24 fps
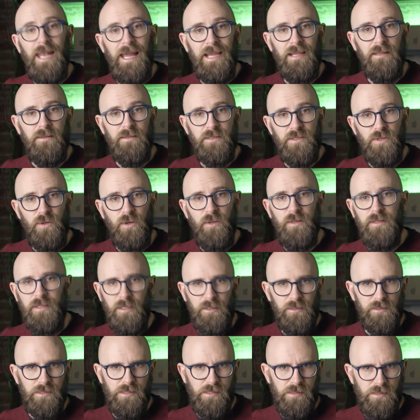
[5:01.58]
leg of the tour, the
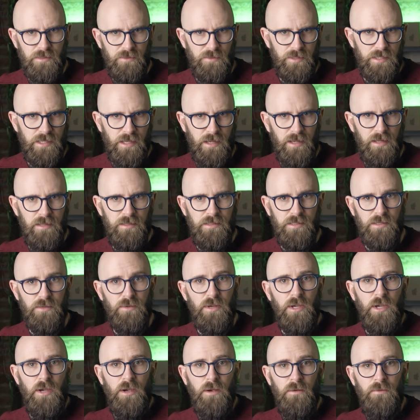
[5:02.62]
Olsons returned to
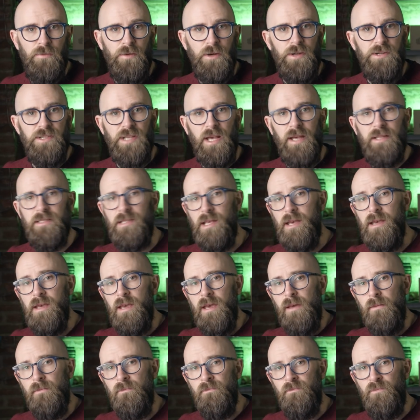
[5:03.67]
Fruita to
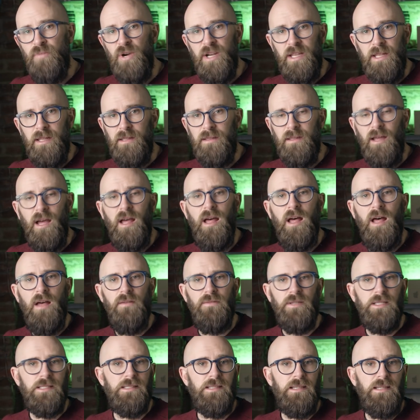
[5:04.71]
bring in the
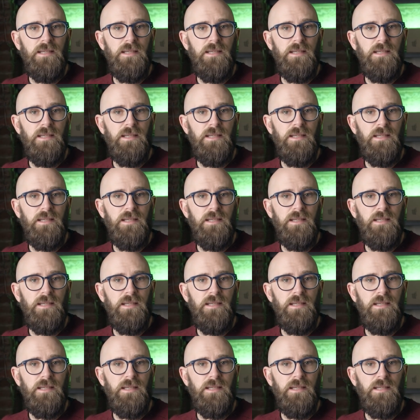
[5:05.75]
harvest,